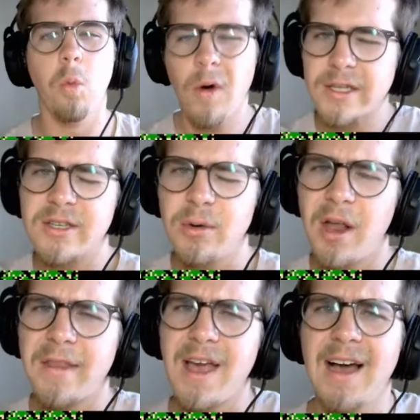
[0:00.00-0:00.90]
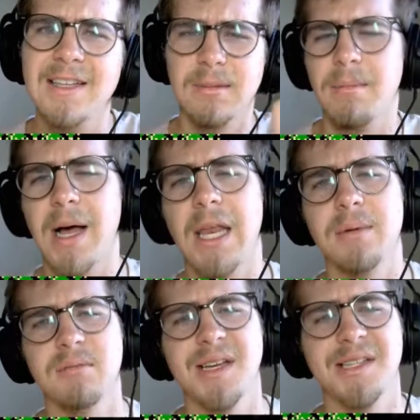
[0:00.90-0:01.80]
What is going on guys? My name
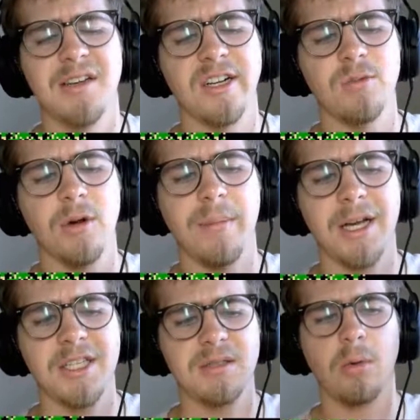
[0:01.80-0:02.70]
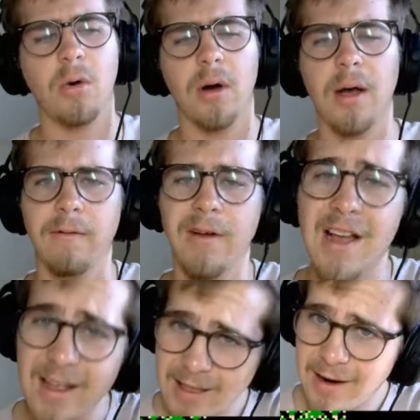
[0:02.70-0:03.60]
is Mazidox. Welcome back to some more of
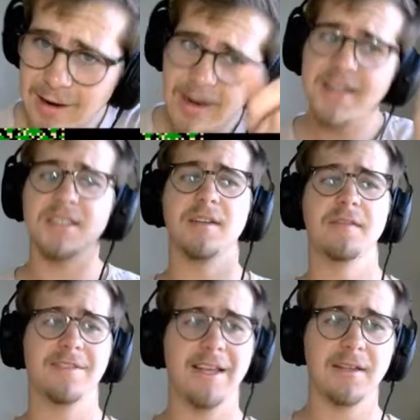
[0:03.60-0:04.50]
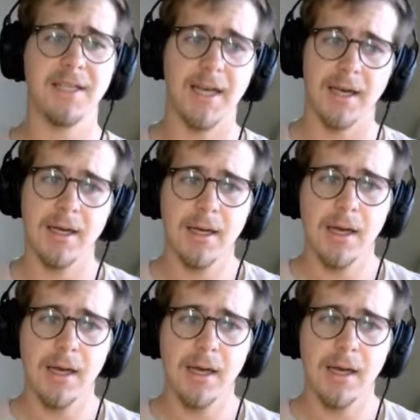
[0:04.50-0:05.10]
The Legend of Zelda.